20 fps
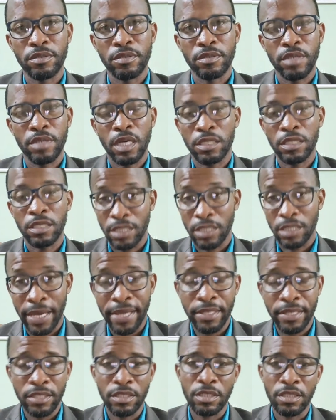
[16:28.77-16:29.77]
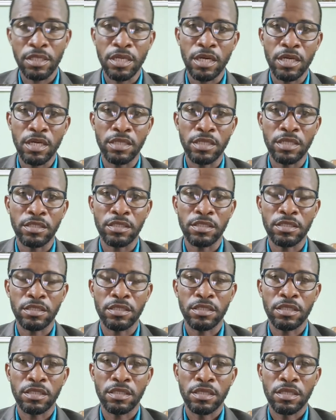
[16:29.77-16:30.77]
and to Guyanese at large,
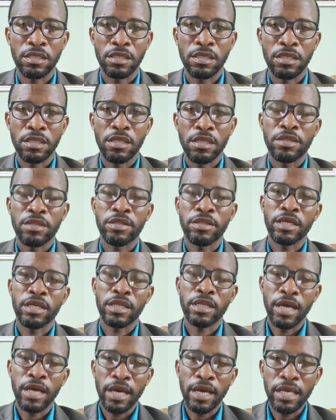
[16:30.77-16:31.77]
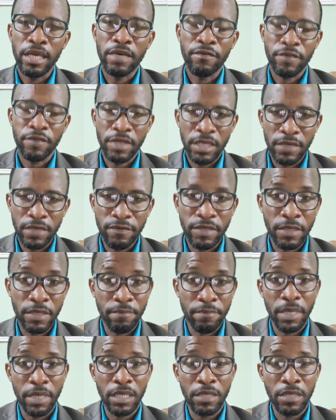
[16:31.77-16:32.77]
that I have lived, and
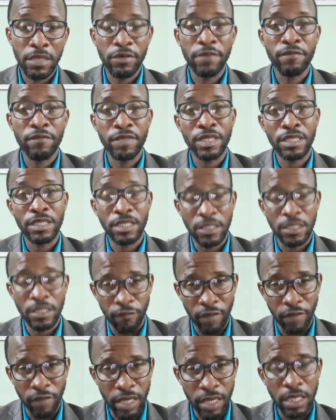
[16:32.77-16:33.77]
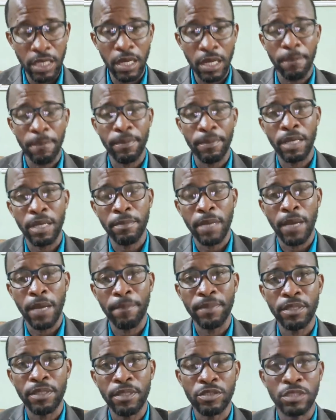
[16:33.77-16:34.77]
many of you have testified, and I'm happy
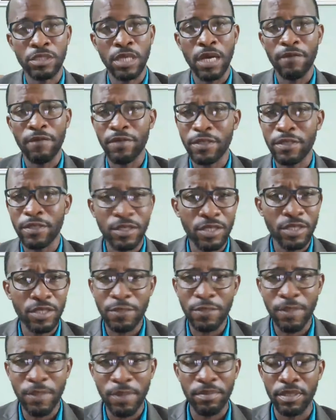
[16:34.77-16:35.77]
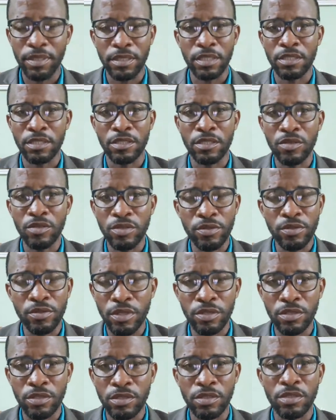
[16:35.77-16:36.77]
that you have. It's public. It's known
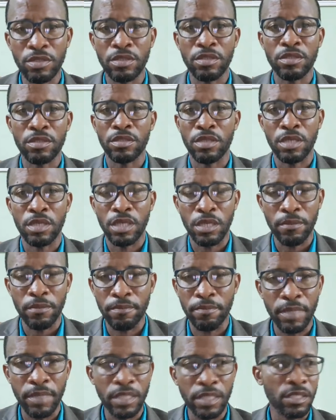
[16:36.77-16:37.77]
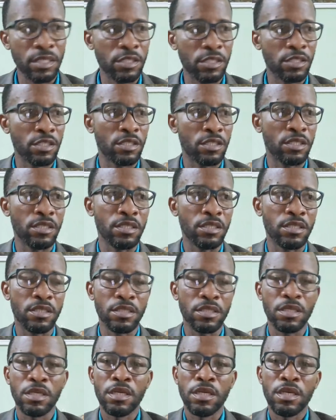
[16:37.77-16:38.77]
throughout many agencies
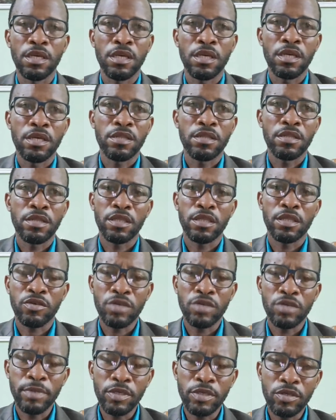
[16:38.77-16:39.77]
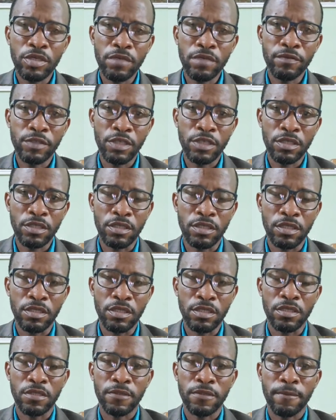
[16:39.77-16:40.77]
that the Caribbean Court of
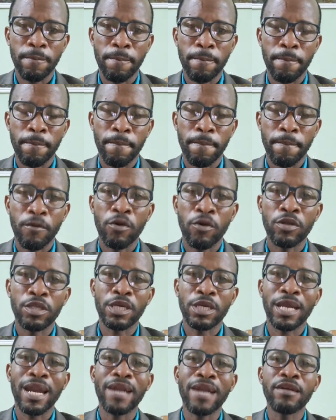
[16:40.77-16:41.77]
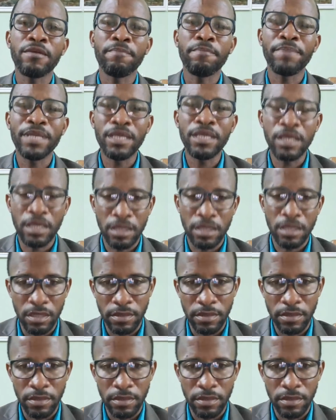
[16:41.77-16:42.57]
Justice, or the Caribbean,